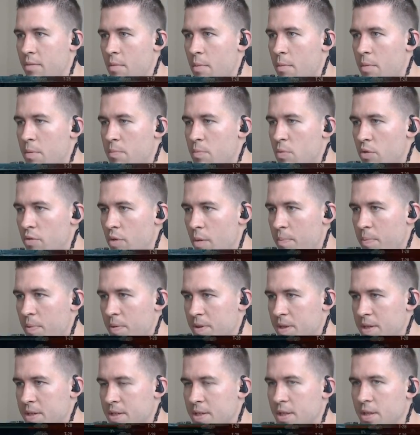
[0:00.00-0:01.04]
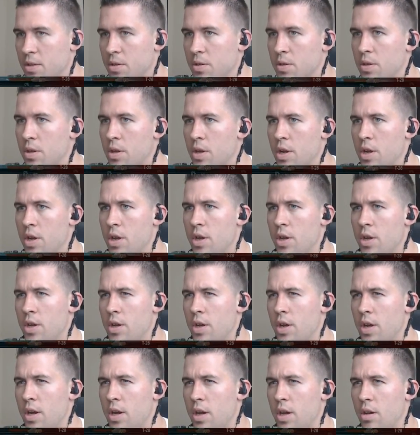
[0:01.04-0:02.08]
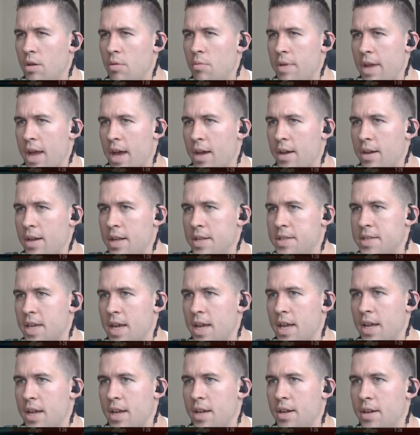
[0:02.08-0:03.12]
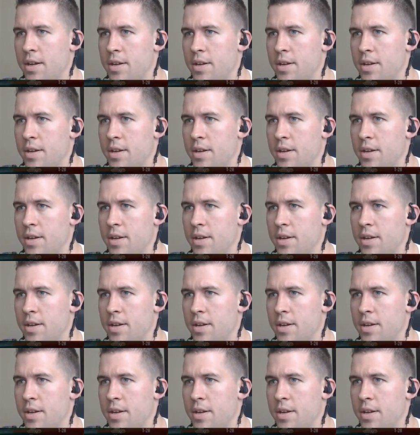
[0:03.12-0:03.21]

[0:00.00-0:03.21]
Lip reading: I'm going to move up with this little... Oh, yeah. It's a...